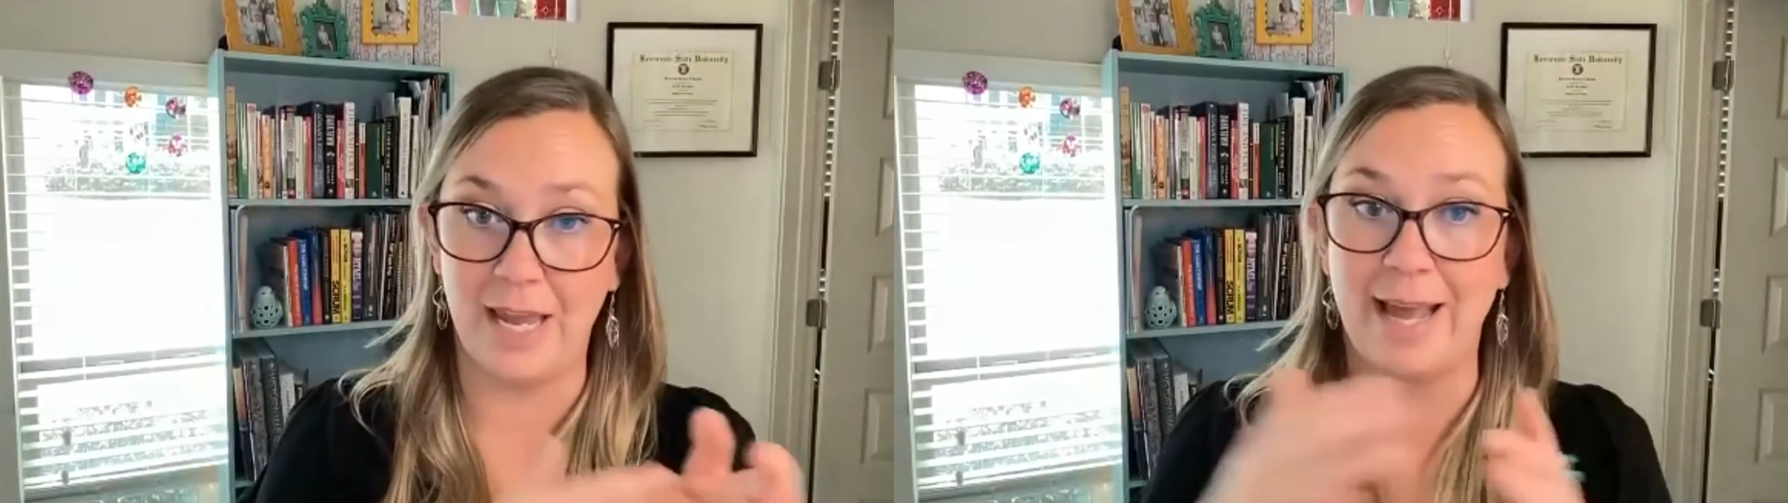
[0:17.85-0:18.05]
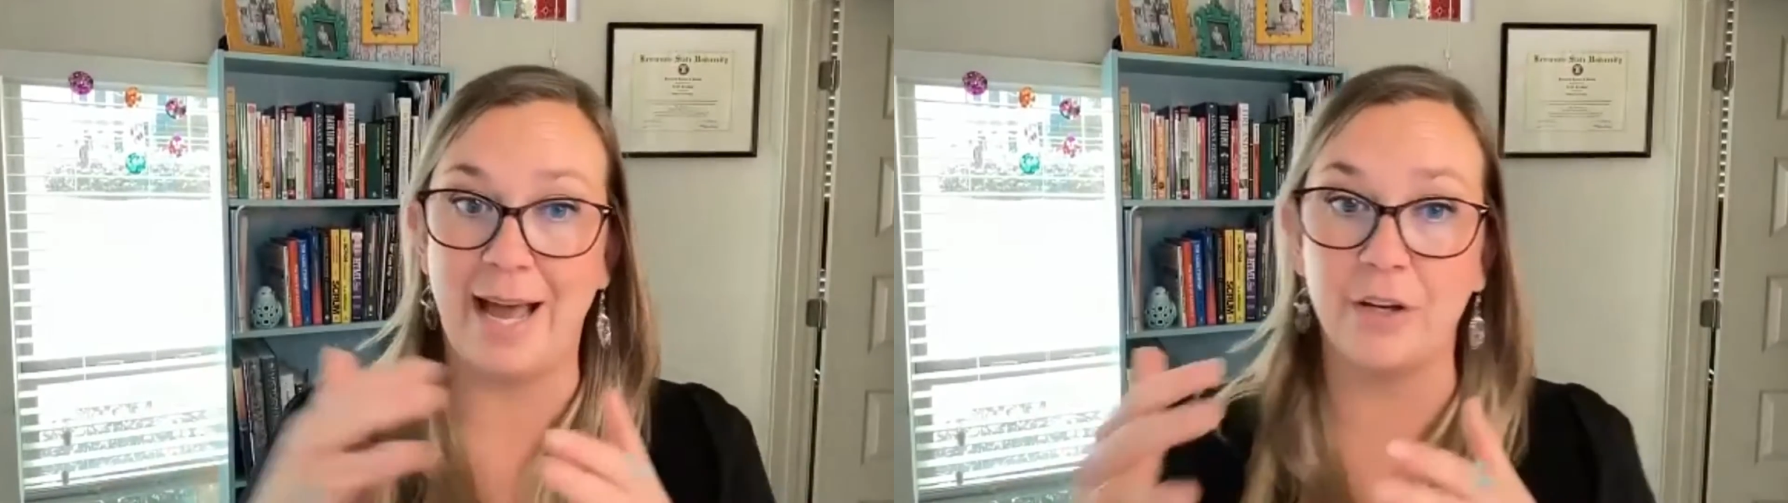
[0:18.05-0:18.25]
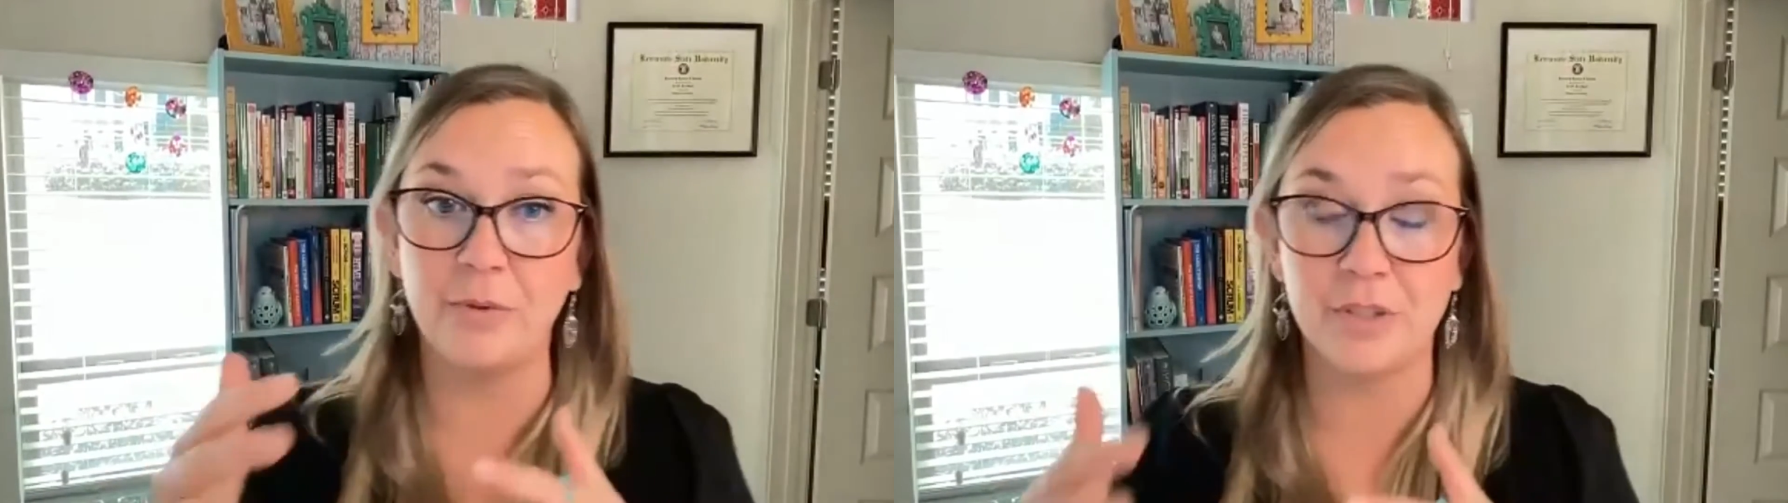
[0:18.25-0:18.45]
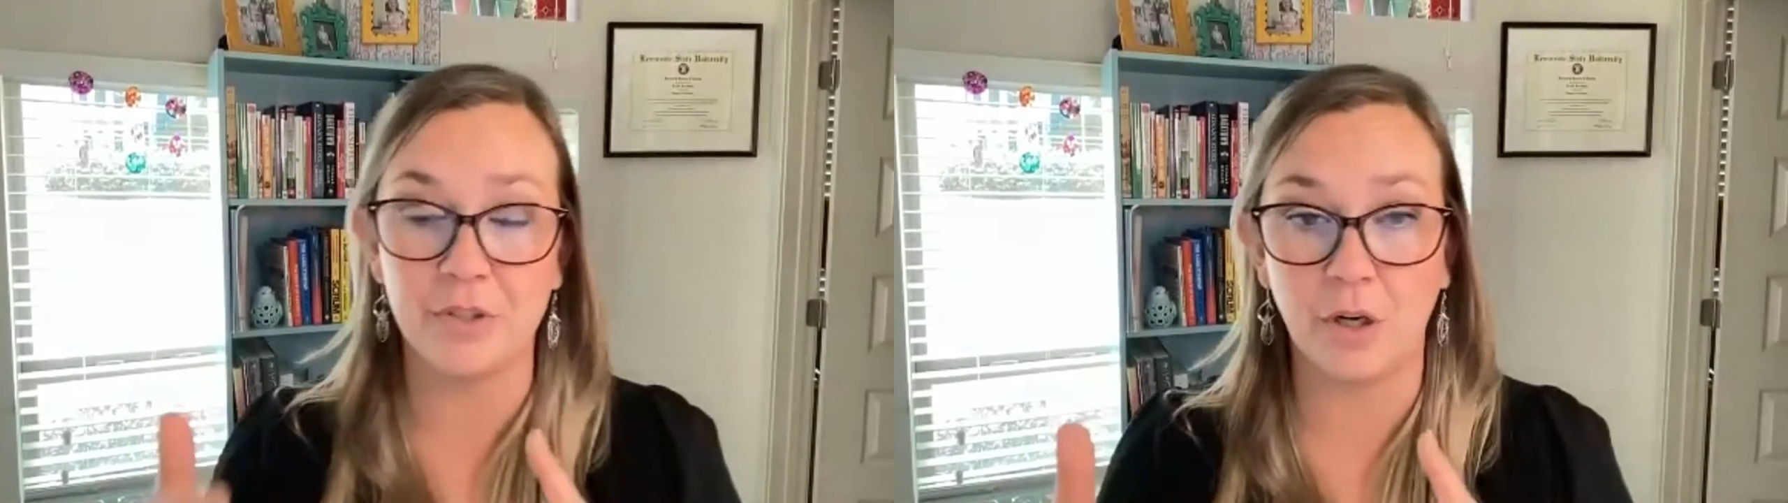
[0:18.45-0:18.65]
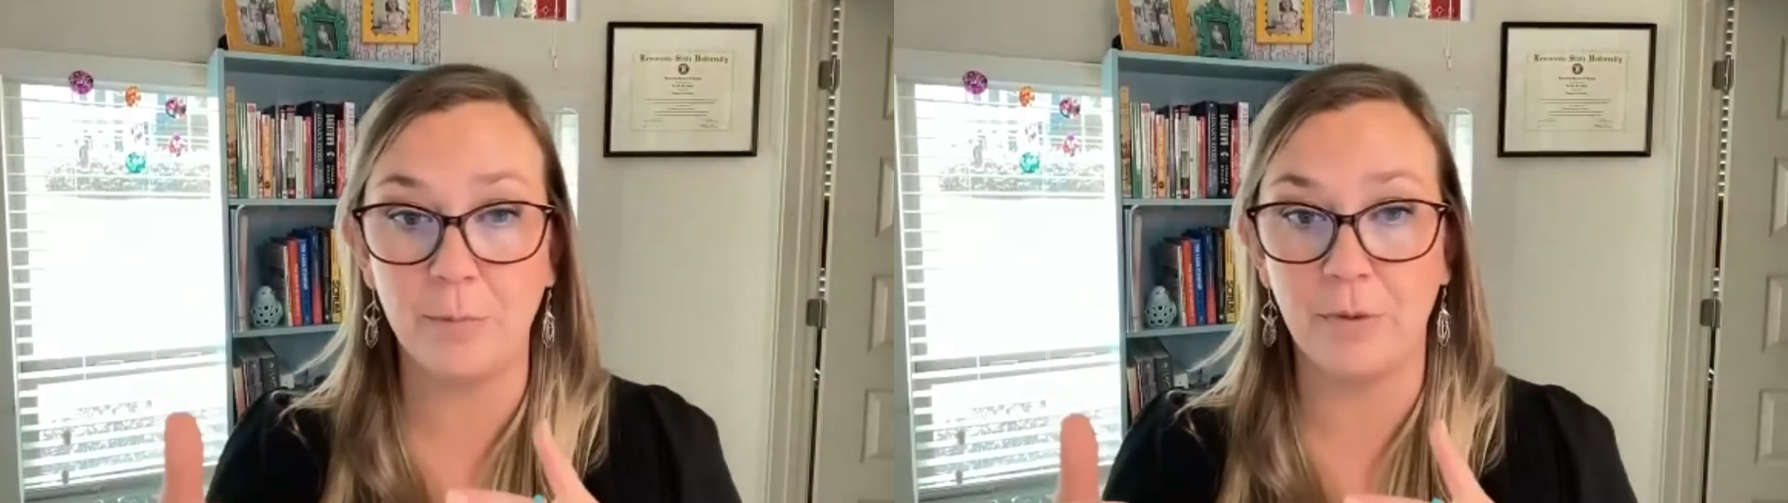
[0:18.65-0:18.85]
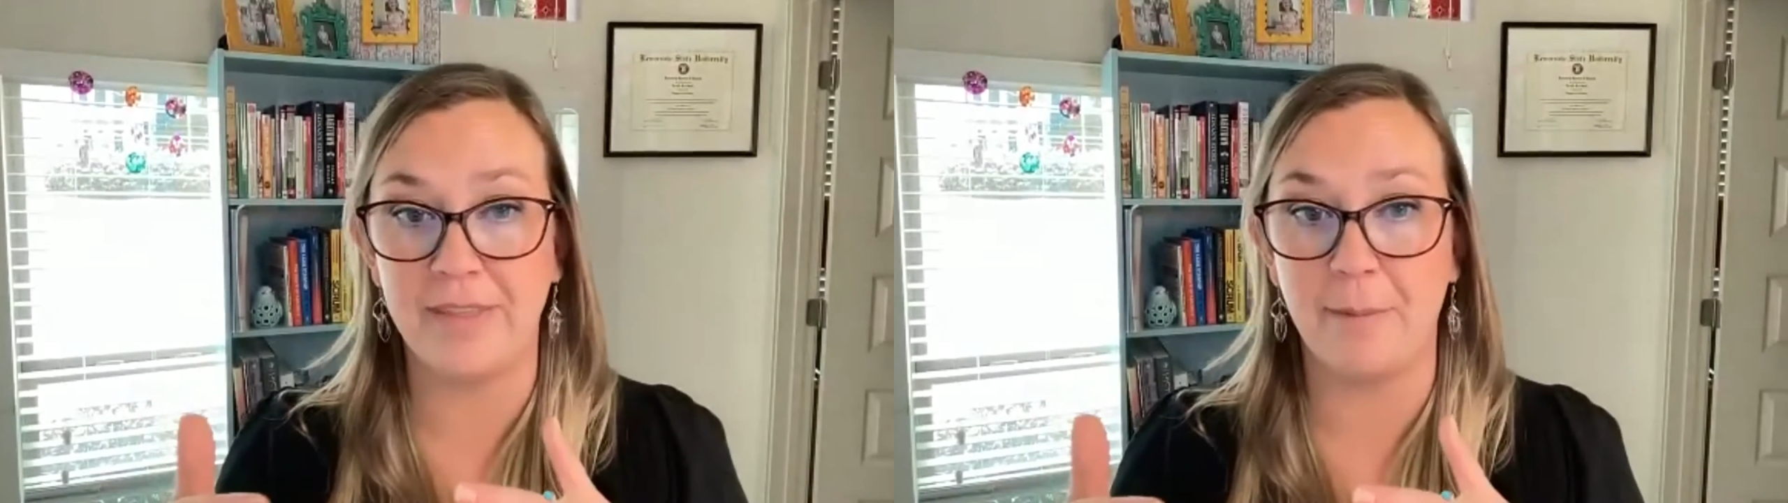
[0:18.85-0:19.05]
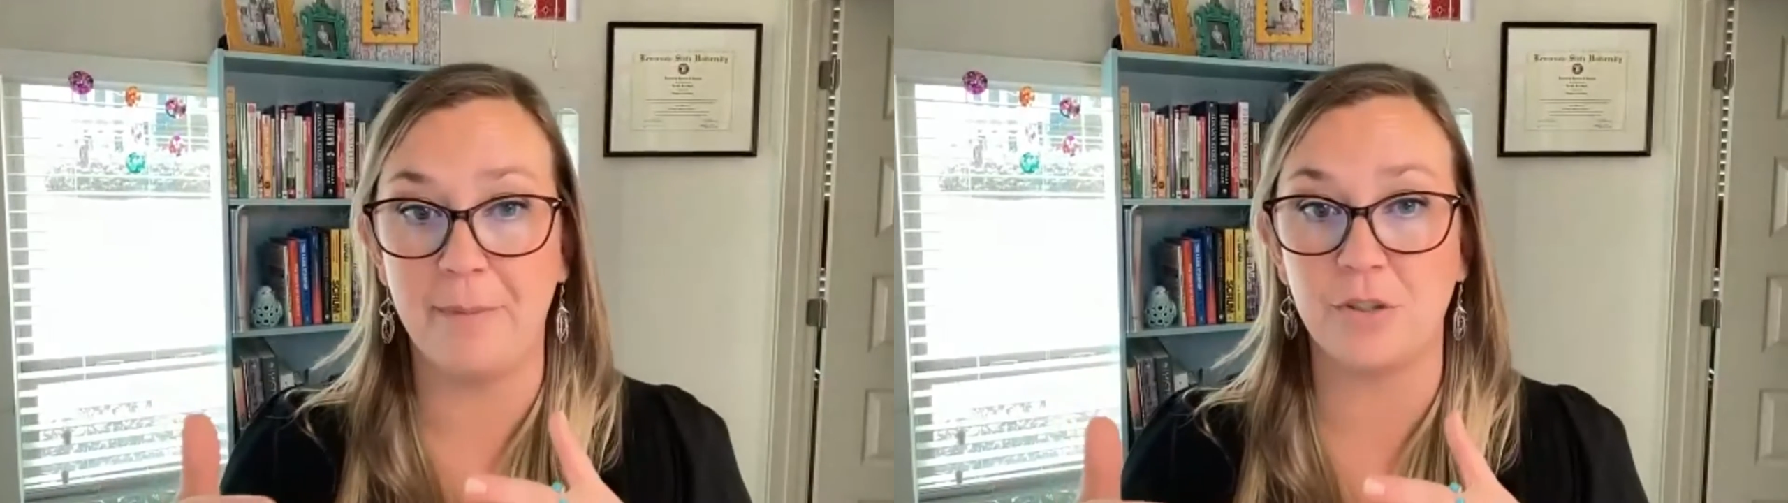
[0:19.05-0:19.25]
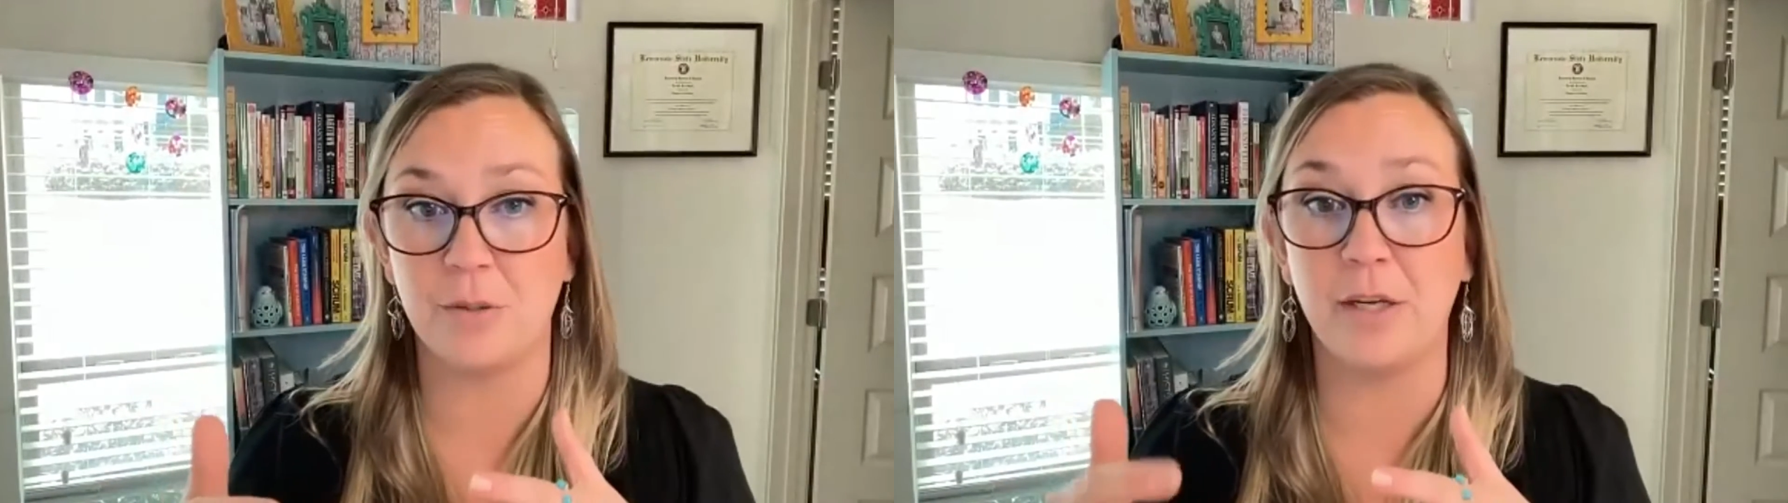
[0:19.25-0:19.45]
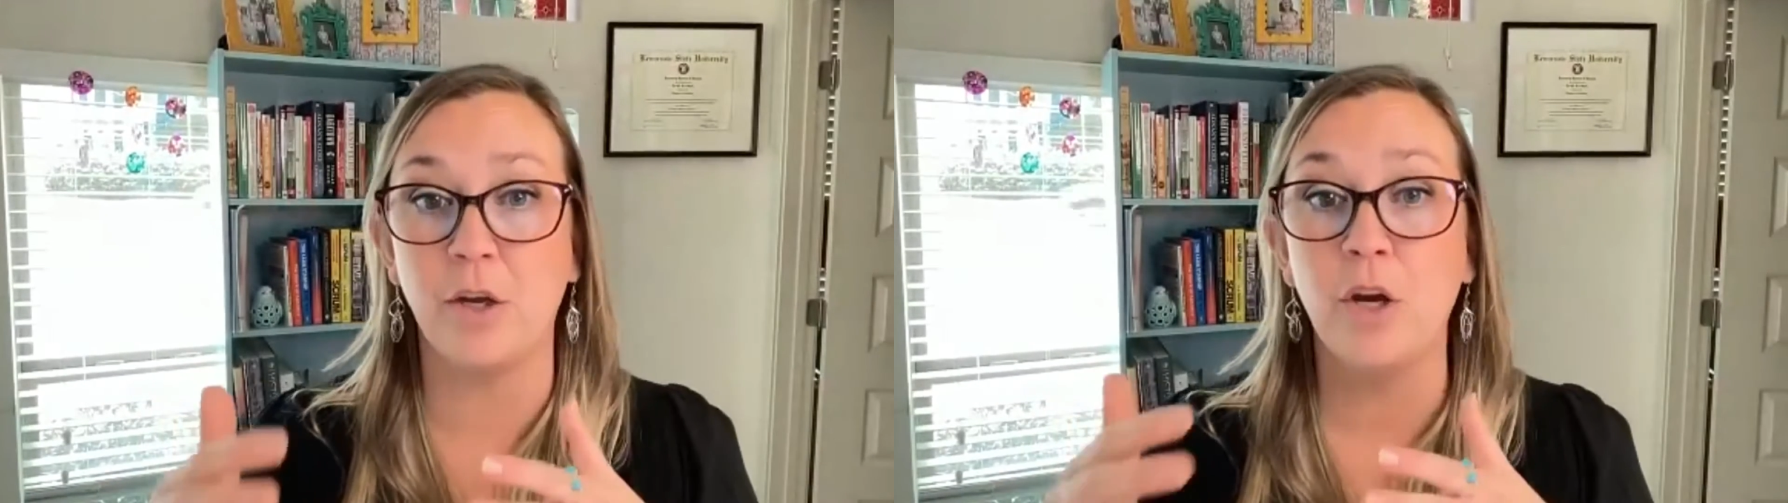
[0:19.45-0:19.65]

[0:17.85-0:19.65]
and how to interpret that measurement,